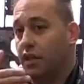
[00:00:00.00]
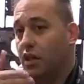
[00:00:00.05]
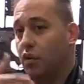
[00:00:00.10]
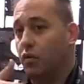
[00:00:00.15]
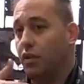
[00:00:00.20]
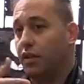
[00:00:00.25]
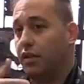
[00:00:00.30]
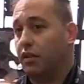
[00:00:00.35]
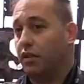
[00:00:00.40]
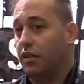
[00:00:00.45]
go
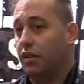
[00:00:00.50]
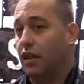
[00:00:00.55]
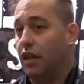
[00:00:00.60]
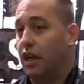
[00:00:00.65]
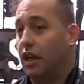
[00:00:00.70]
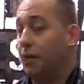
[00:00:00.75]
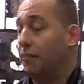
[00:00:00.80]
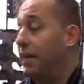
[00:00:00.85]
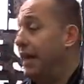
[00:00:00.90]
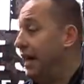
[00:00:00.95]
with
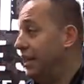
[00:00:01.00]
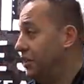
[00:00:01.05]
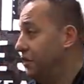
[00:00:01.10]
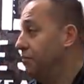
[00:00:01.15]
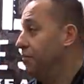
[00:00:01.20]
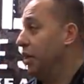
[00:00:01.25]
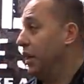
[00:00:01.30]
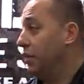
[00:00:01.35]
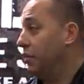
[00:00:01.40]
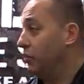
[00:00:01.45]
uh, a match
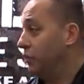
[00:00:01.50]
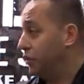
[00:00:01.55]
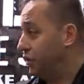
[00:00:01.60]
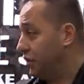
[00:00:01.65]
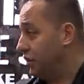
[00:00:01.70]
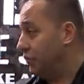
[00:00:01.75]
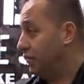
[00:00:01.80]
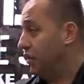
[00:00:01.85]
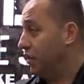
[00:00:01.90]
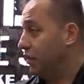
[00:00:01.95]
button, which
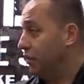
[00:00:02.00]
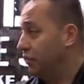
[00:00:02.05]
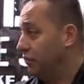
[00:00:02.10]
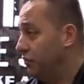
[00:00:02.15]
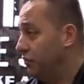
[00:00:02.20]
is the middle,